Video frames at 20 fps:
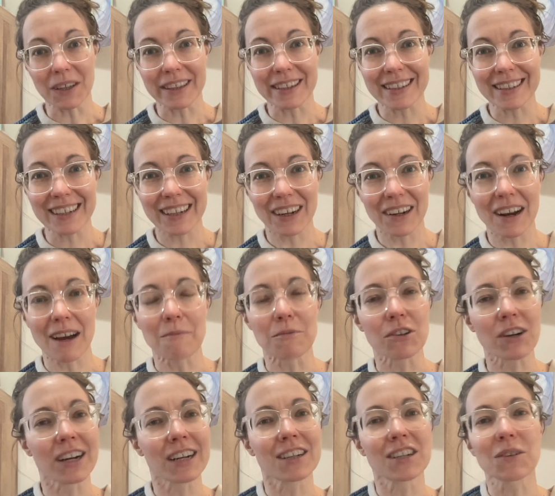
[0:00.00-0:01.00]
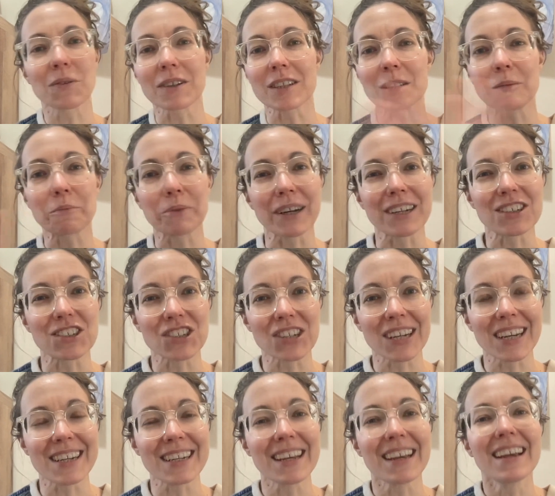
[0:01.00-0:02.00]
this year, I'm trying to do a
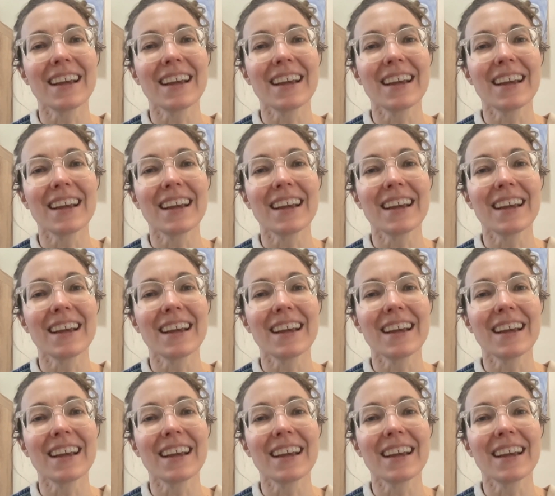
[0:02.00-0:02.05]
spreadsheet